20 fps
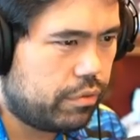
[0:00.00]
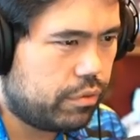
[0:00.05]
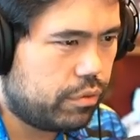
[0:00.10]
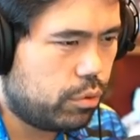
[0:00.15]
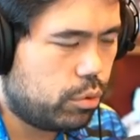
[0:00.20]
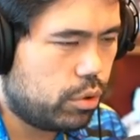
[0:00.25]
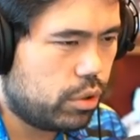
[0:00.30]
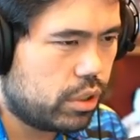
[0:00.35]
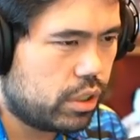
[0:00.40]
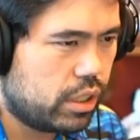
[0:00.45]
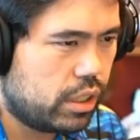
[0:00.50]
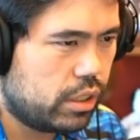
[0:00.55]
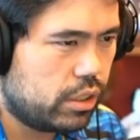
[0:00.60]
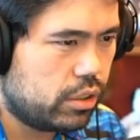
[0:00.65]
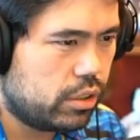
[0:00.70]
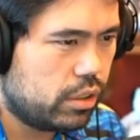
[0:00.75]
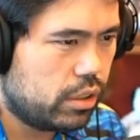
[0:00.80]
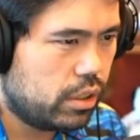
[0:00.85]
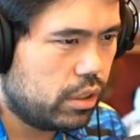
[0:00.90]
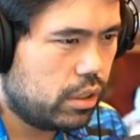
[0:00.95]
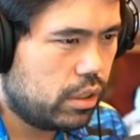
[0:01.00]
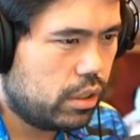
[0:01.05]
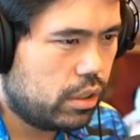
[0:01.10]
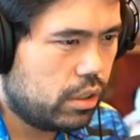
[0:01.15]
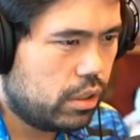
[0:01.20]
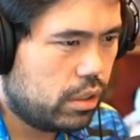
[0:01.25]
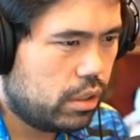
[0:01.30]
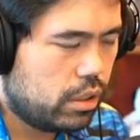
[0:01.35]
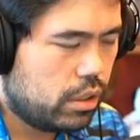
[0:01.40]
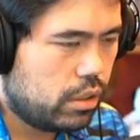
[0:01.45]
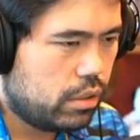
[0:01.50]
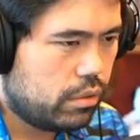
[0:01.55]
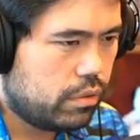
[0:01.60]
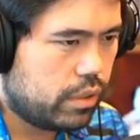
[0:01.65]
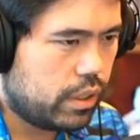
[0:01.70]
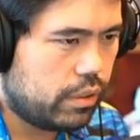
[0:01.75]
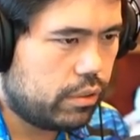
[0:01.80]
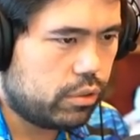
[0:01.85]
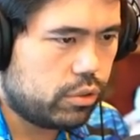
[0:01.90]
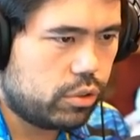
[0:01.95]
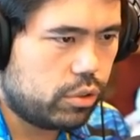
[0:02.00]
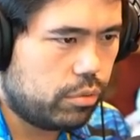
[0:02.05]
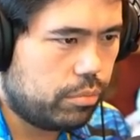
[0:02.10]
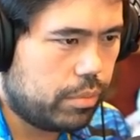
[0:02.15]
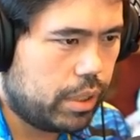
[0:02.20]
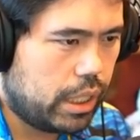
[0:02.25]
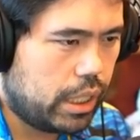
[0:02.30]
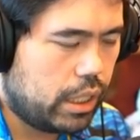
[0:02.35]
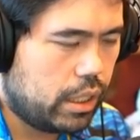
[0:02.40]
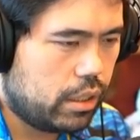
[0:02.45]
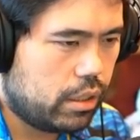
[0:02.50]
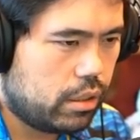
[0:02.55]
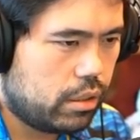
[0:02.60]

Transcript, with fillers: f4 king. Oh, there's no mate.